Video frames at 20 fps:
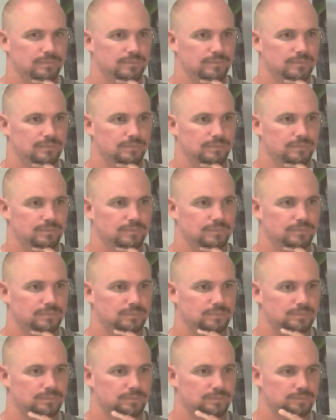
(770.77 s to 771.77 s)

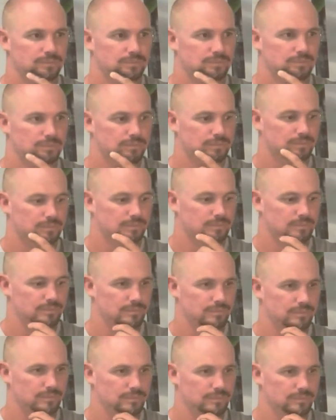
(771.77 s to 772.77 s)

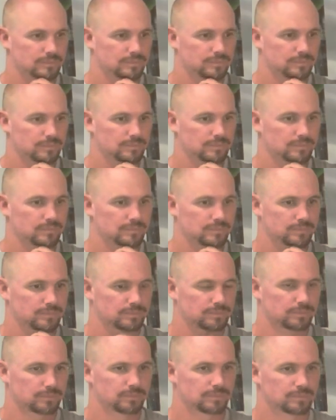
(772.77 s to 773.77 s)

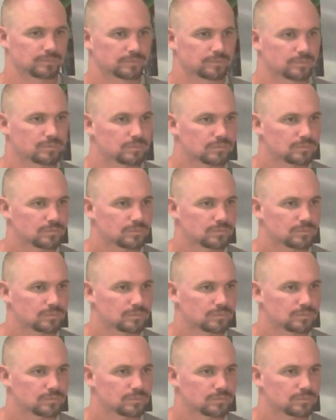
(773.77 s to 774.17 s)
(silent)